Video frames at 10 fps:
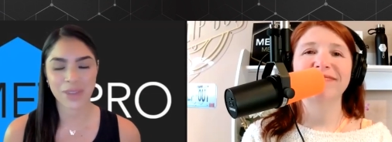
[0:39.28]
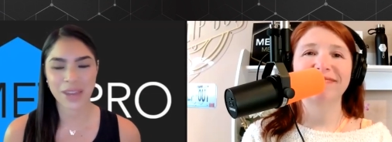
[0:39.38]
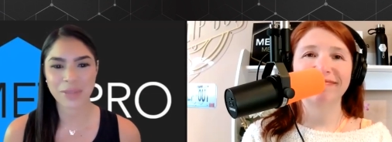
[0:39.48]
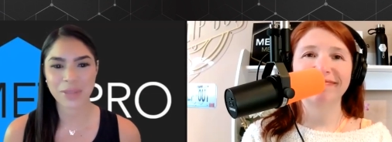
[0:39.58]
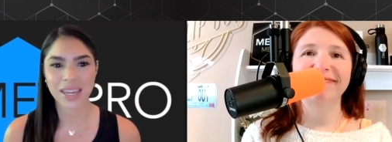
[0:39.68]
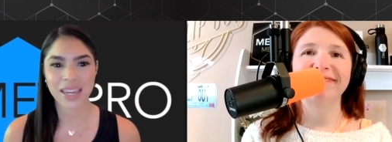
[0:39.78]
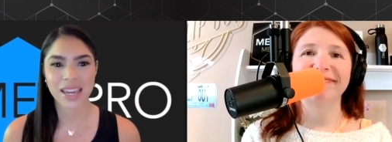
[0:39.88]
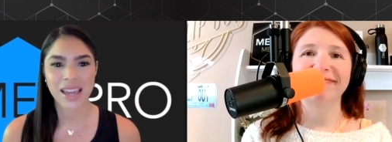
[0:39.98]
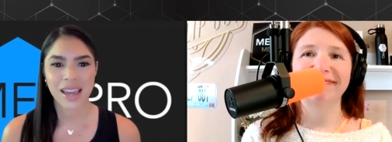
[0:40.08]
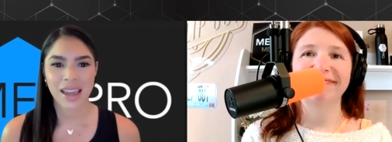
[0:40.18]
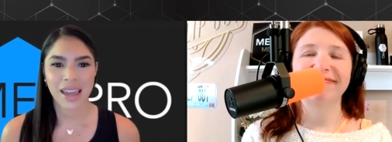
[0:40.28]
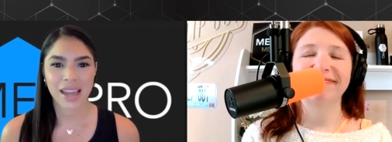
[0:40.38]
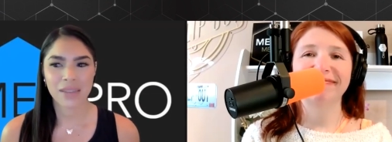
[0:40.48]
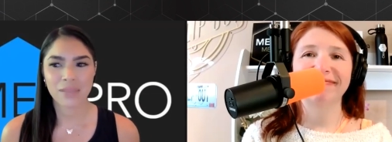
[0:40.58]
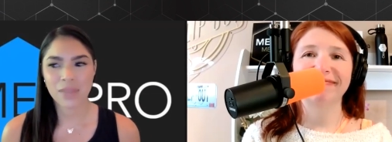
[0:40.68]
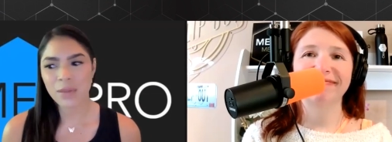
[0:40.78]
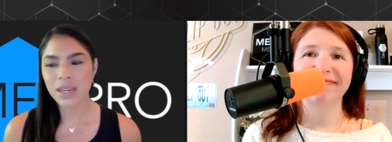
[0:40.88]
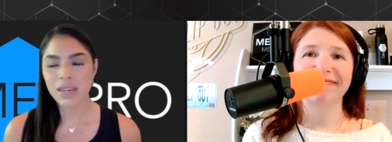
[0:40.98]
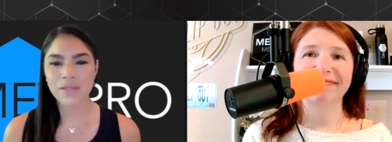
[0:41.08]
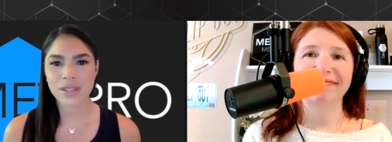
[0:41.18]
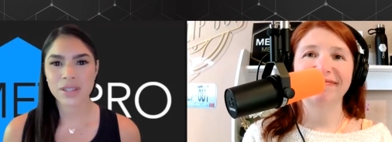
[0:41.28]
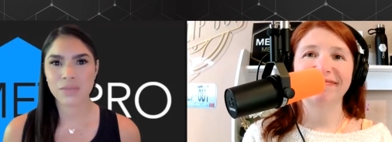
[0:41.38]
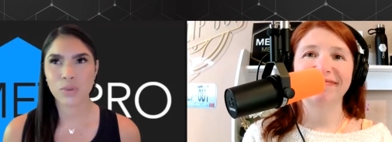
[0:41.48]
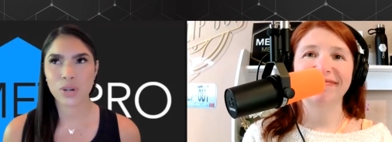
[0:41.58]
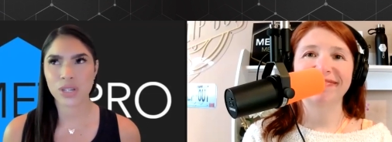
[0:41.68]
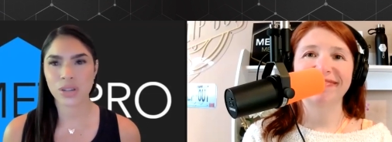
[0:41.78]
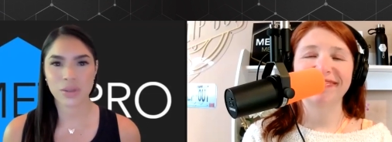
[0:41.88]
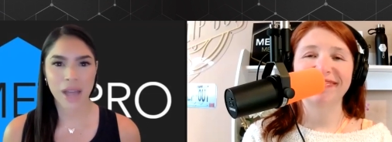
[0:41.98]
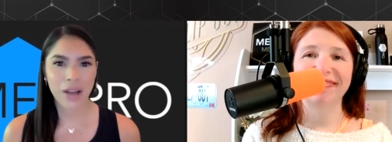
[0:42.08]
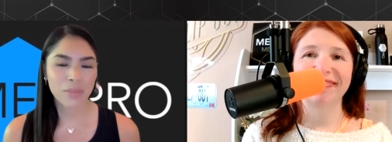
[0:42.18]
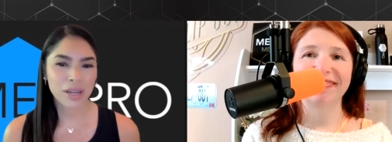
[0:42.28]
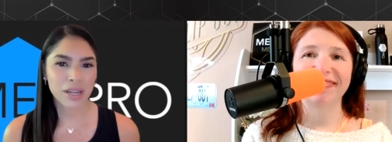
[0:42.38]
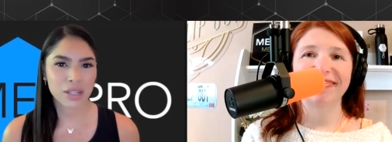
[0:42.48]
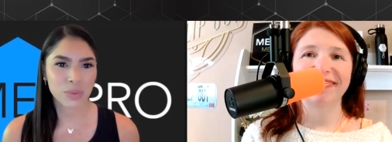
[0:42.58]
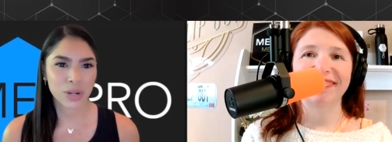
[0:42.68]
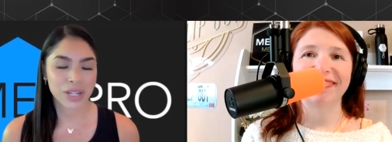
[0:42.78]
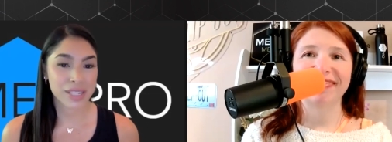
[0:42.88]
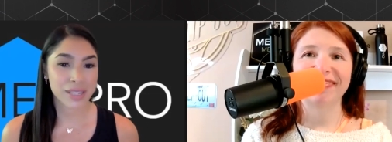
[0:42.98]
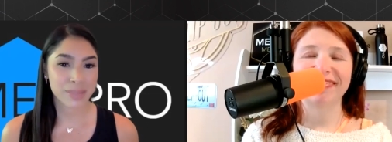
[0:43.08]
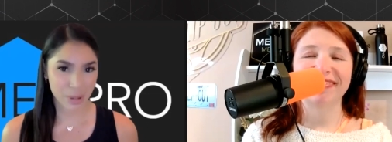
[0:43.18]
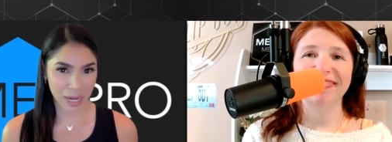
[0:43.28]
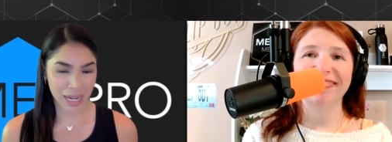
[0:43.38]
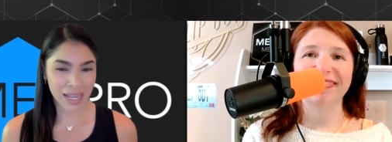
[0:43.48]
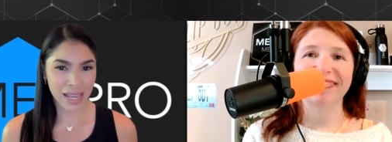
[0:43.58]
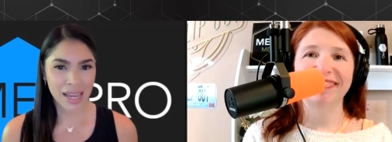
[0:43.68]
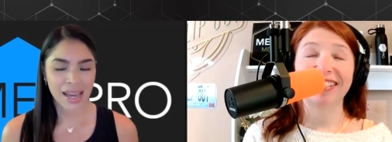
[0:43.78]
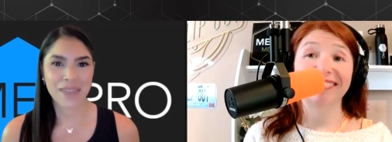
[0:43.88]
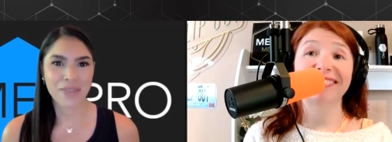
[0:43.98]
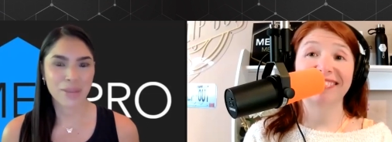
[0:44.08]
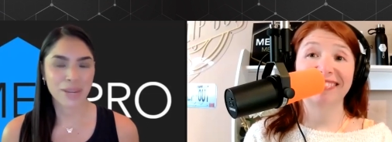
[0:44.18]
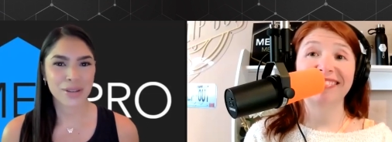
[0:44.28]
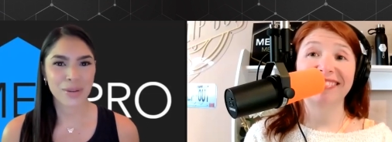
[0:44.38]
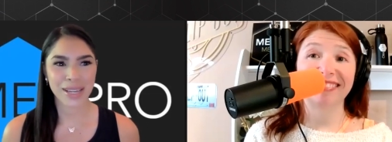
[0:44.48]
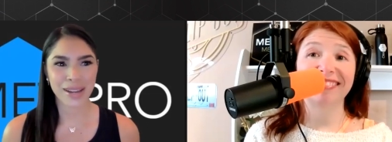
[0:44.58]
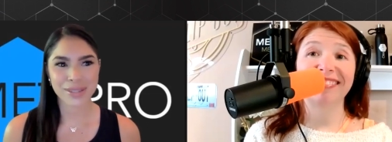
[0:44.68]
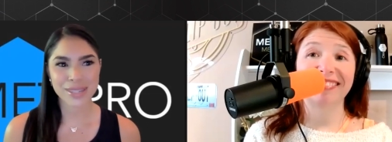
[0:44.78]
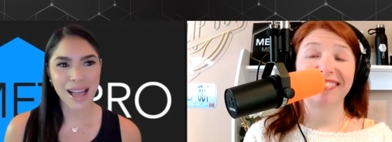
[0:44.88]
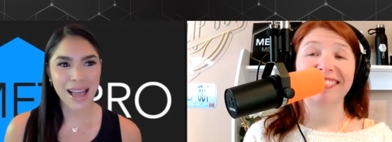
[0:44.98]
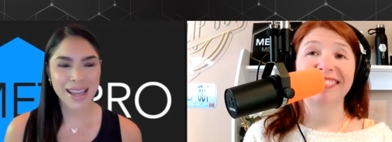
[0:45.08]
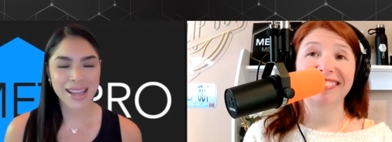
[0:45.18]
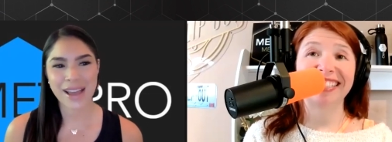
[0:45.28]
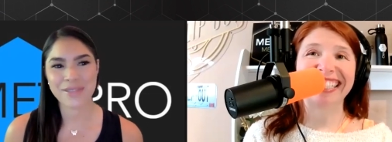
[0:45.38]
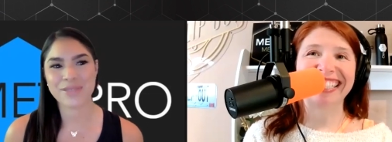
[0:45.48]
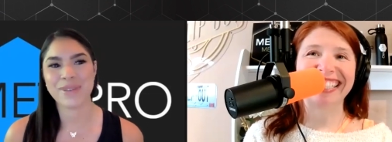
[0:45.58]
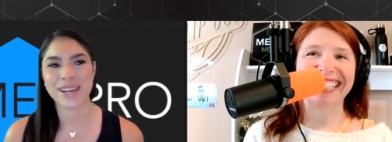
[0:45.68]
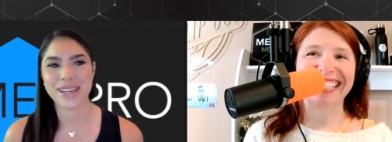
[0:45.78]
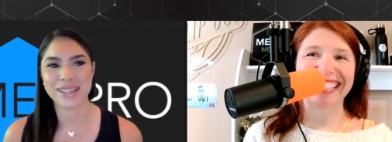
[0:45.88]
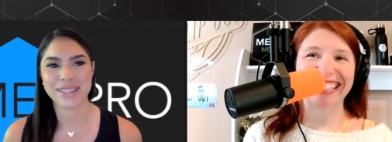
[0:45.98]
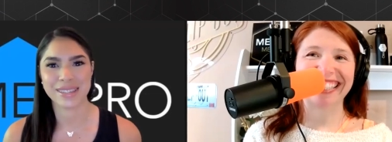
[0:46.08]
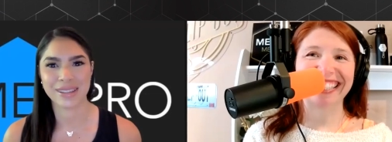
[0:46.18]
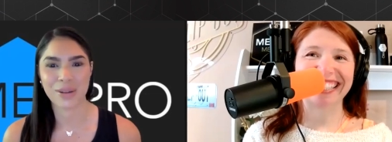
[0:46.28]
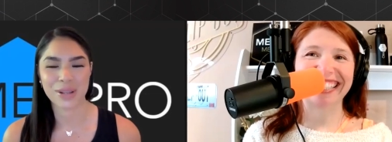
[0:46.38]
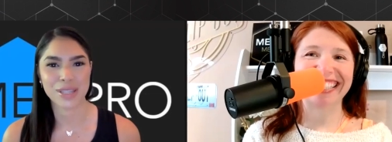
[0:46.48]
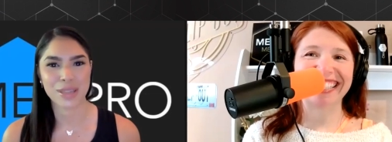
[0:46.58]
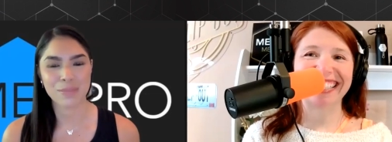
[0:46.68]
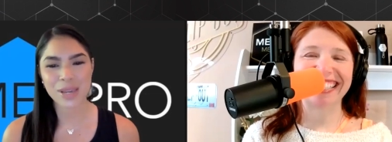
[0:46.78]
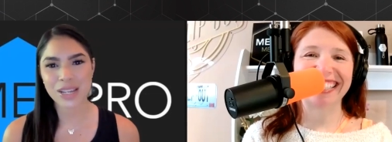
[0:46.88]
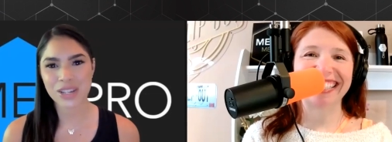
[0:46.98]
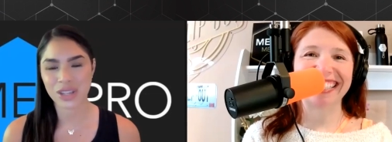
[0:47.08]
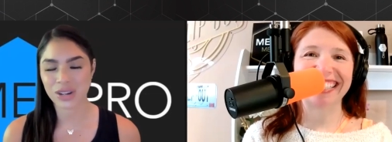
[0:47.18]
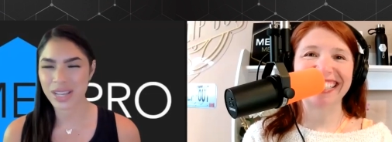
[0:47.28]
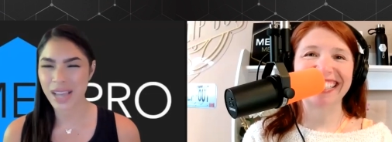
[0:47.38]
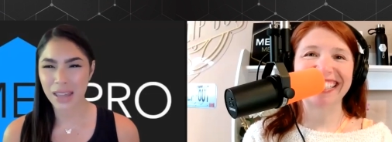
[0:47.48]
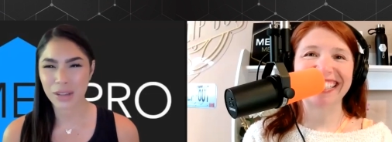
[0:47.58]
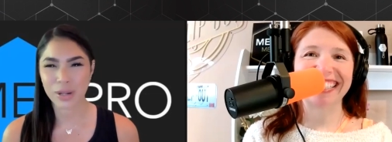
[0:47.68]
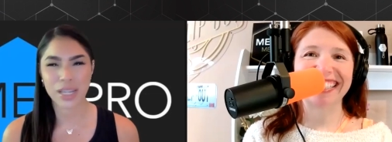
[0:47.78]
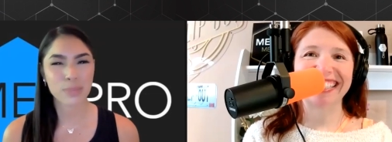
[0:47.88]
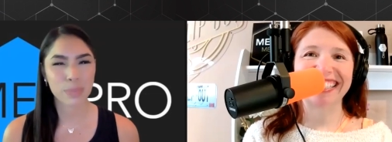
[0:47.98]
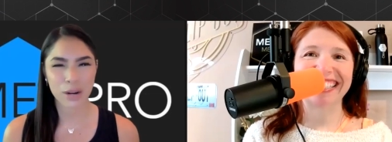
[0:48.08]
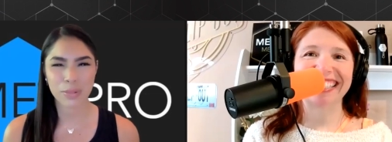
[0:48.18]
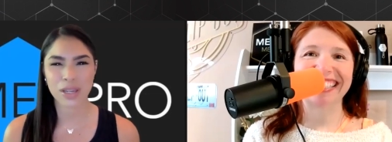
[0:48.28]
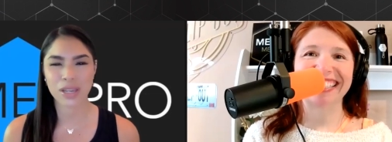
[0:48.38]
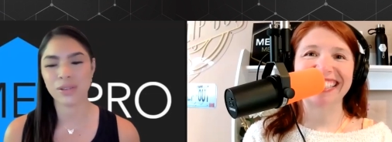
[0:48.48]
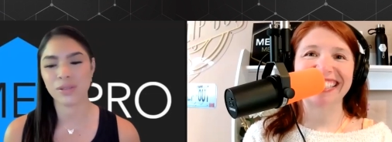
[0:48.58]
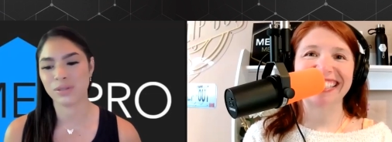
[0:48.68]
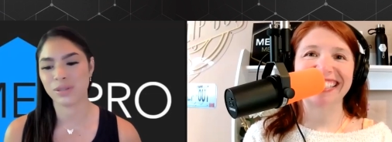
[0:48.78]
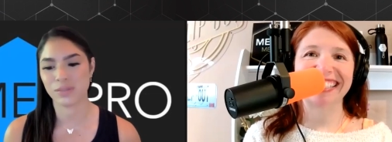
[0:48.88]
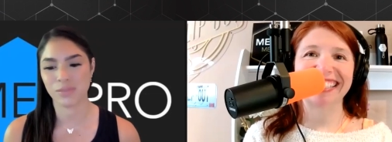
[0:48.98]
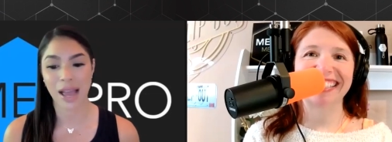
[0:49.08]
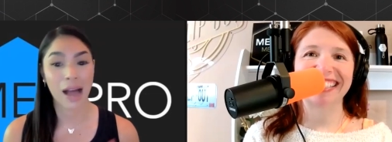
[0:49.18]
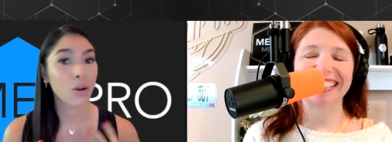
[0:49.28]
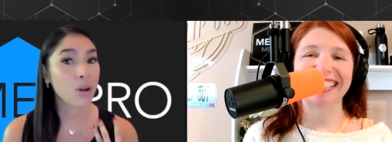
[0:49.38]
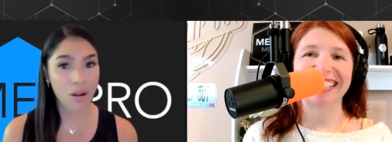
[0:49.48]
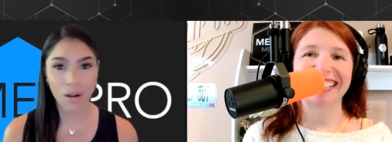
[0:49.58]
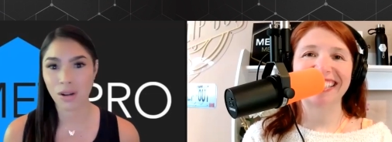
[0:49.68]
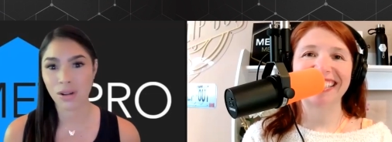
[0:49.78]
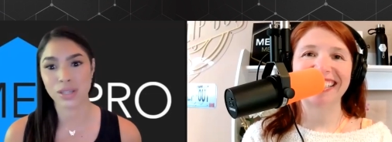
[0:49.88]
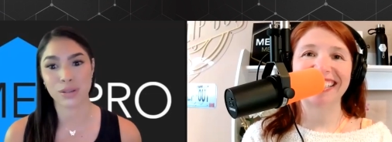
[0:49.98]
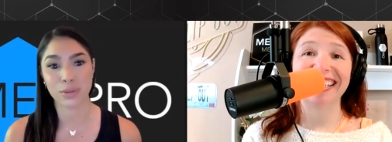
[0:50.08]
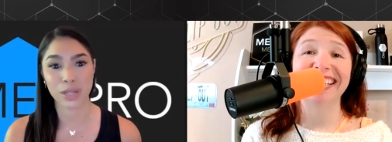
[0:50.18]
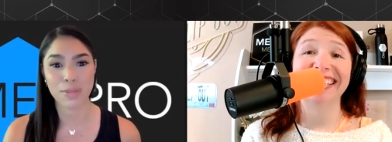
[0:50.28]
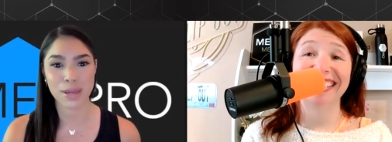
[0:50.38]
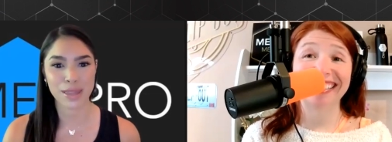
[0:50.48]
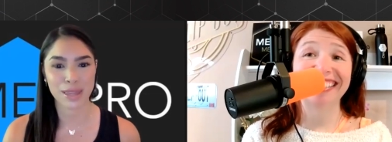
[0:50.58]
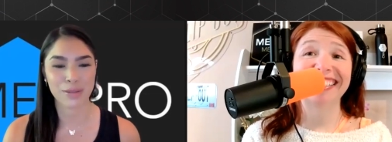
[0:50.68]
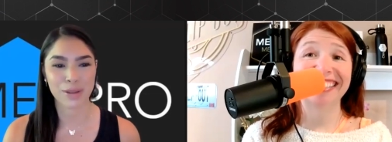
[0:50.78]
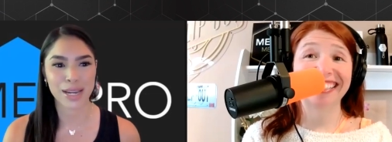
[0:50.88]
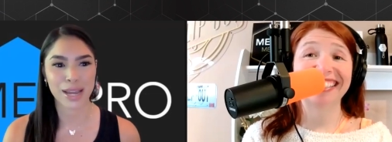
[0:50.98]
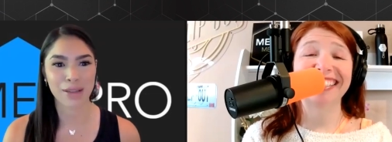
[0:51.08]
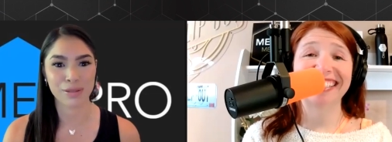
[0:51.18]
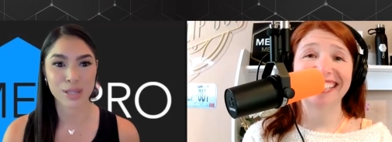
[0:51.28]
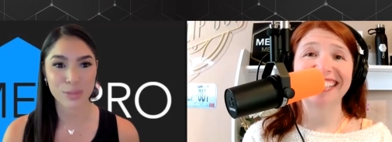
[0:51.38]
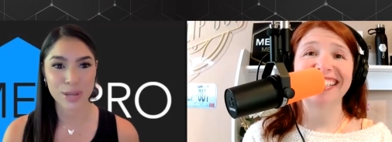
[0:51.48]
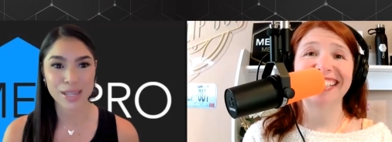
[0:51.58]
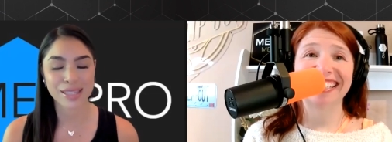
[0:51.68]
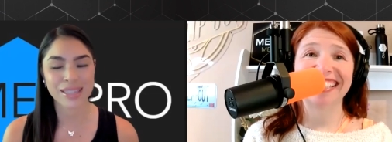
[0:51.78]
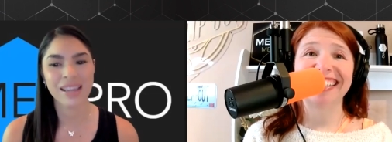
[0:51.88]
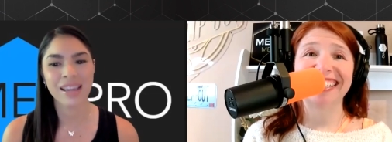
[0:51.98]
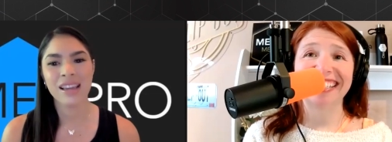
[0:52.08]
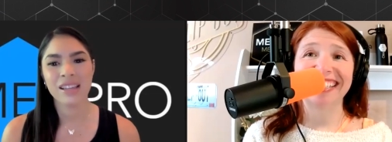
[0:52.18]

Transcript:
Speaker 1: with family, and maybe even more so now because we're in spring and everybody's going outside, everybody's going to the beach, there's gatherings, barbecues, alcohol is a really big thing right now, sweets.